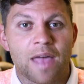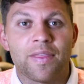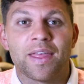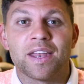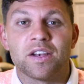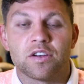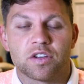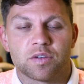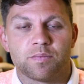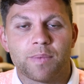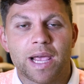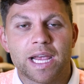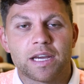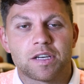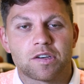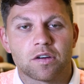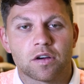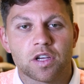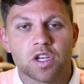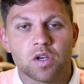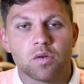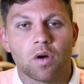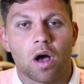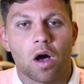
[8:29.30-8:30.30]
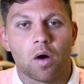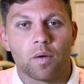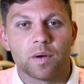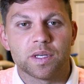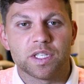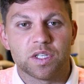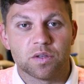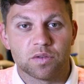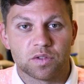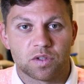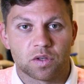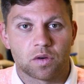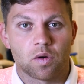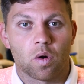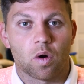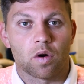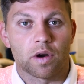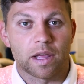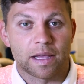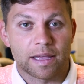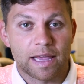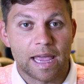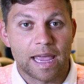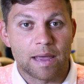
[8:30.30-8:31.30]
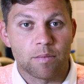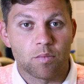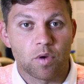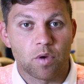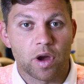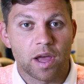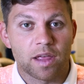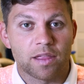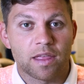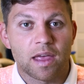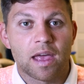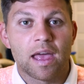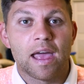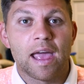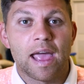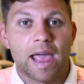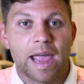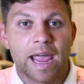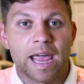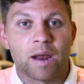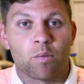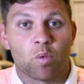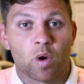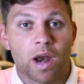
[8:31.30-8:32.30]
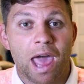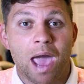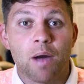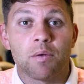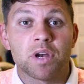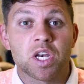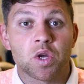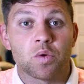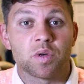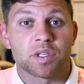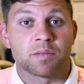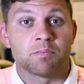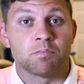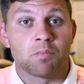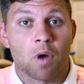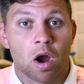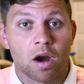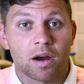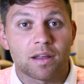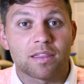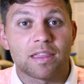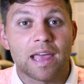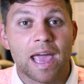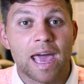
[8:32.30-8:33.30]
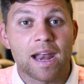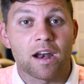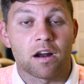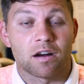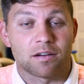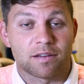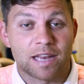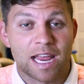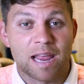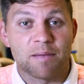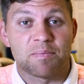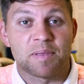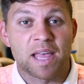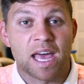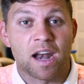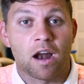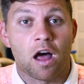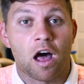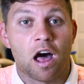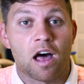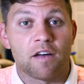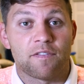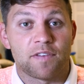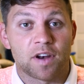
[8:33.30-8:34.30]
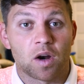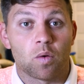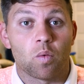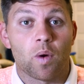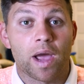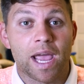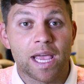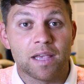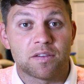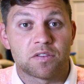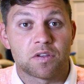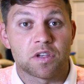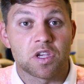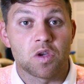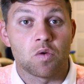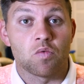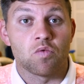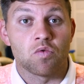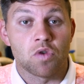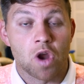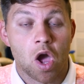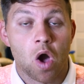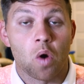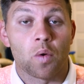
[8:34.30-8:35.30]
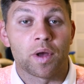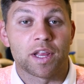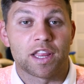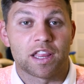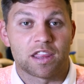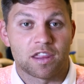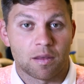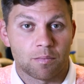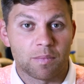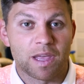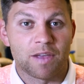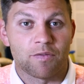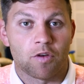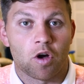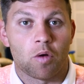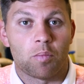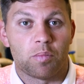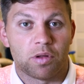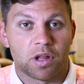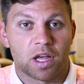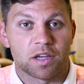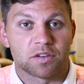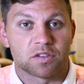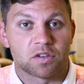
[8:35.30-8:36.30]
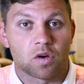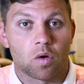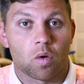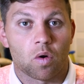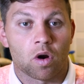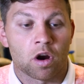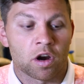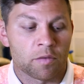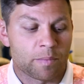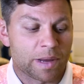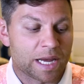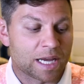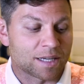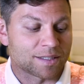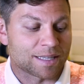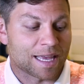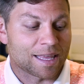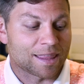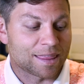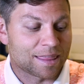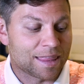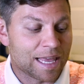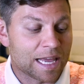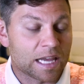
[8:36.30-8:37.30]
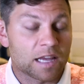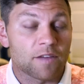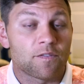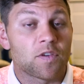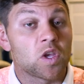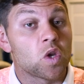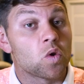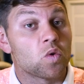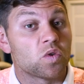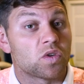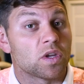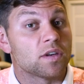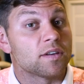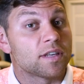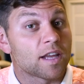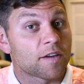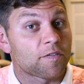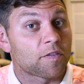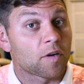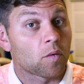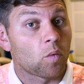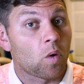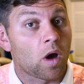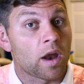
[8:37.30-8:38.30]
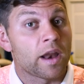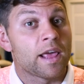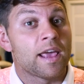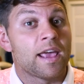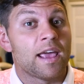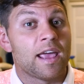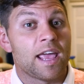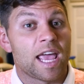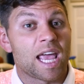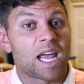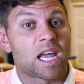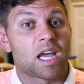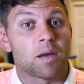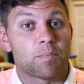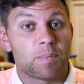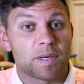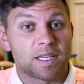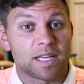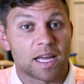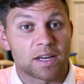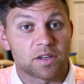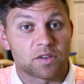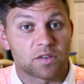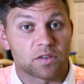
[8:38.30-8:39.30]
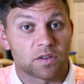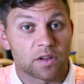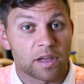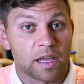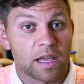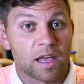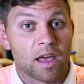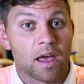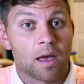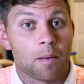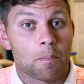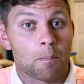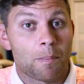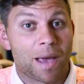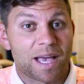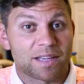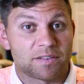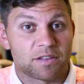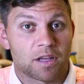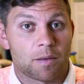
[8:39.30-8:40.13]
and then just make sure you always use the cord it came with. And what I would do is mark that or tape that off in a way so you know it's the Mevo Plus cord, because I think if you use a different one, it could potentially mess